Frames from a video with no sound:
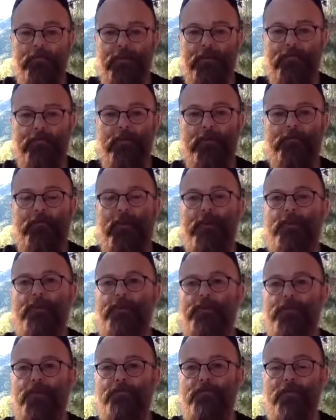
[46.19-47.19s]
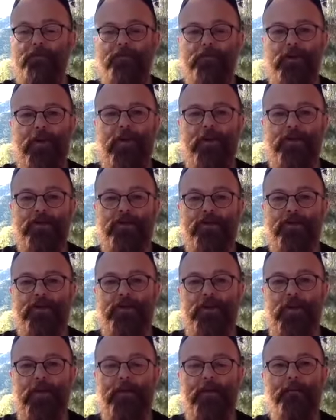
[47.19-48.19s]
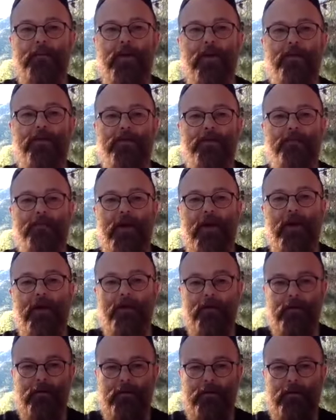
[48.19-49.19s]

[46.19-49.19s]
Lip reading: be full of energy, refreshed, and then we go to bed